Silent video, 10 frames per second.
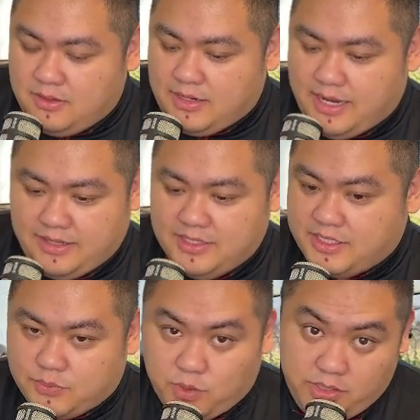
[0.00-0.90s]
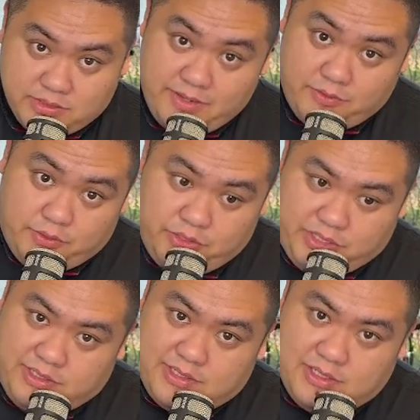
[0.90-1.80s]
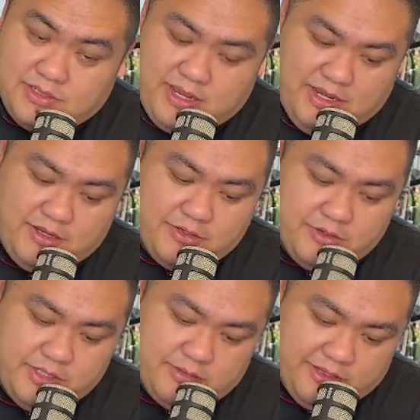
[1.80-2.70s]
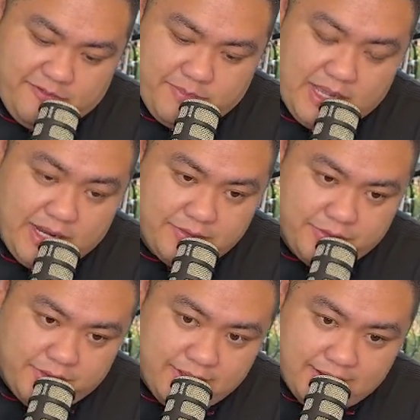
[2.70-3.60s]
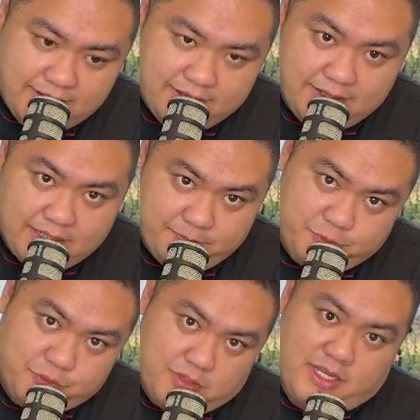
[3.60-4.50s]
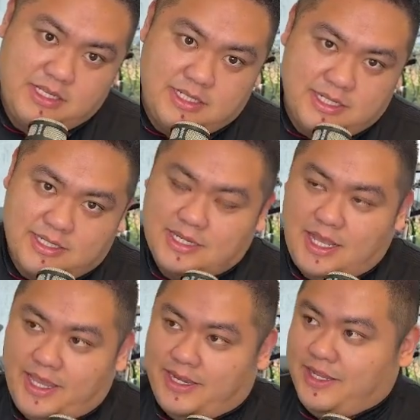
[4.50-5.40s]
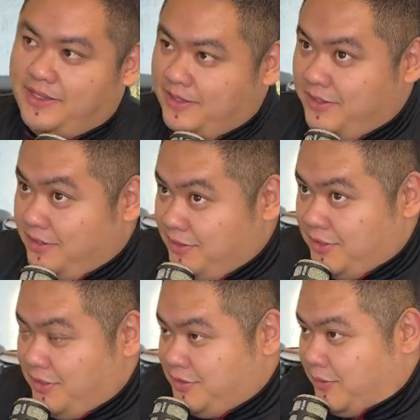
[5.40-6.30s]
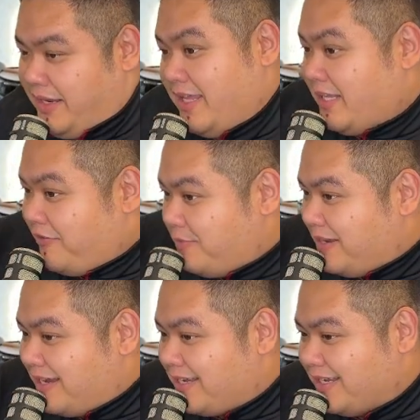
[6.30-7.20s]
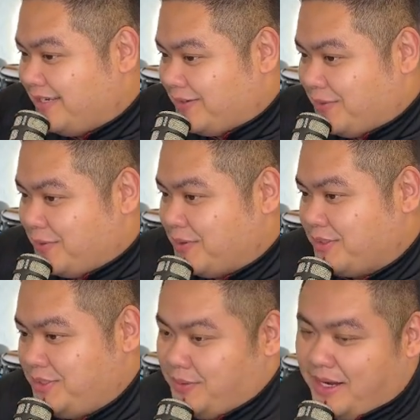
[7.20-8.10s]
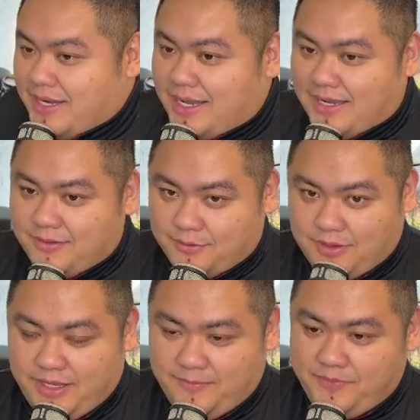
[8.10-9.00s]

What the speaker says: And this is one of those evolutions, and you're either left behind or you're not. And I'm trying to decide, do I get left behind or do I not, right?